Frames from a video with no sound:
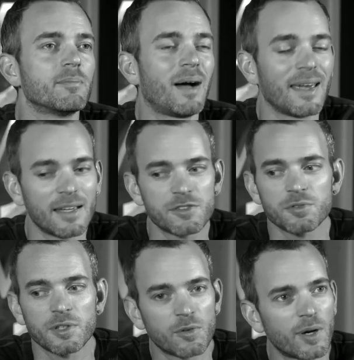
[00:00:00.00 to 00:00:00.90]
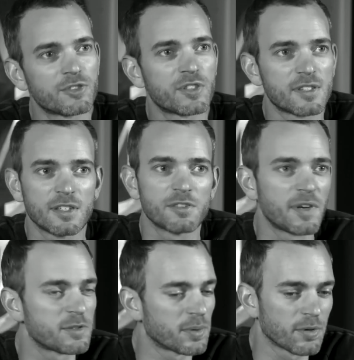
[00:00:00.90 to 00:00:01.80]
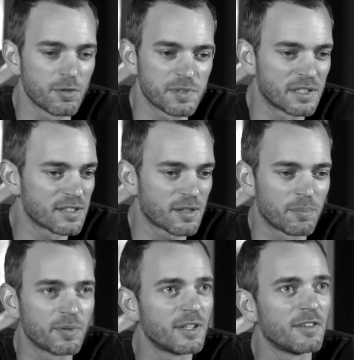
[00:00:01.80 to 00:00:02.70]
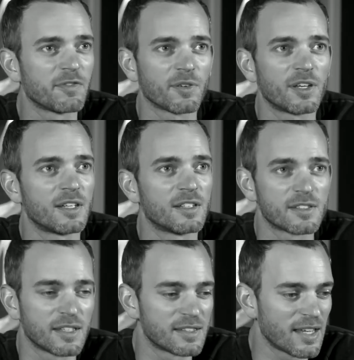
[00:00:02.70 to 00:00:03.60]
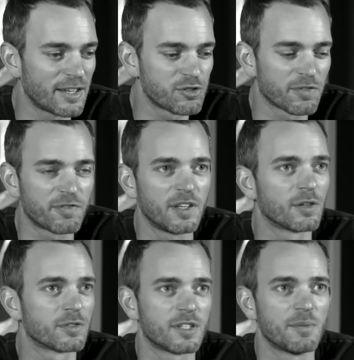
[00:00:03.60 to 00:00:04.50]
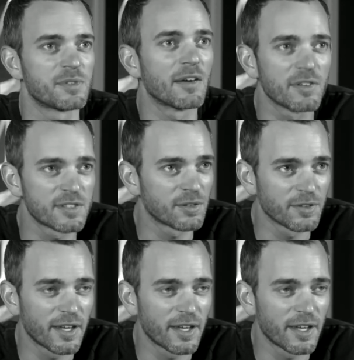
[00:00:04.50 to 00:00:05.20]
by answering questions in these Facebook groups, and it's completely free and it's at your fingertips every single